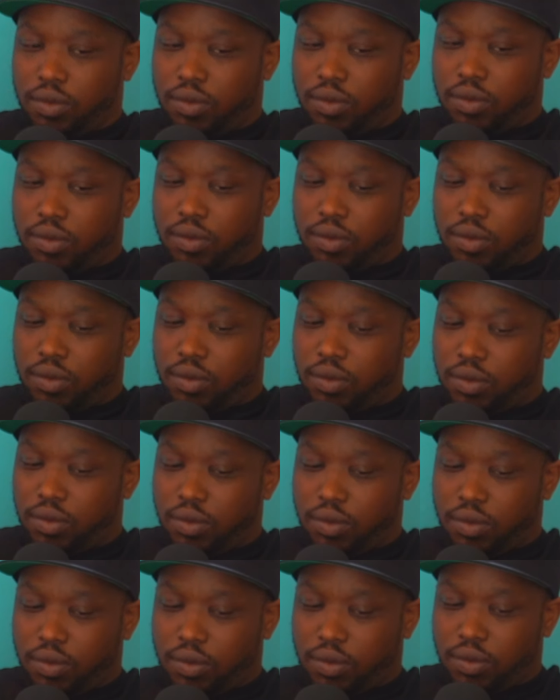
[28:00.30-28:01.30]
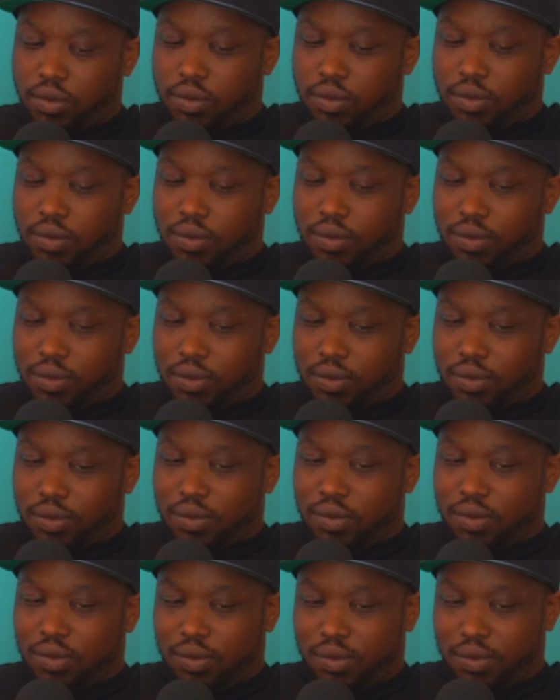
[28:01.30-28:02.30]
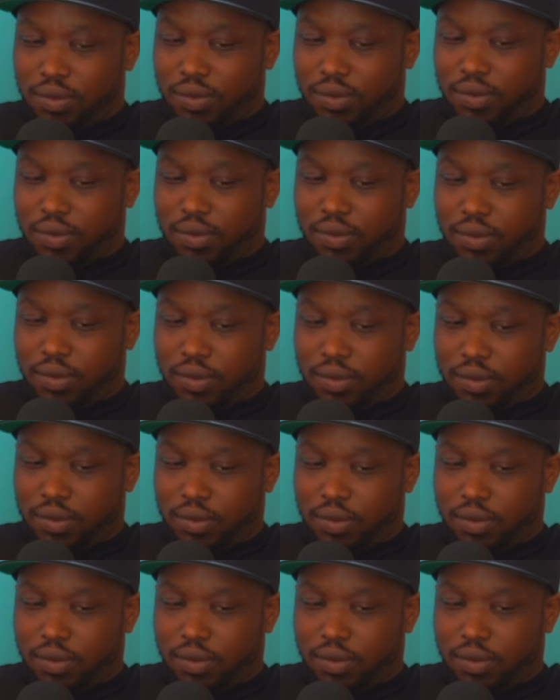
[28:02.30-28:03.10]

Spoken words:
[no speech]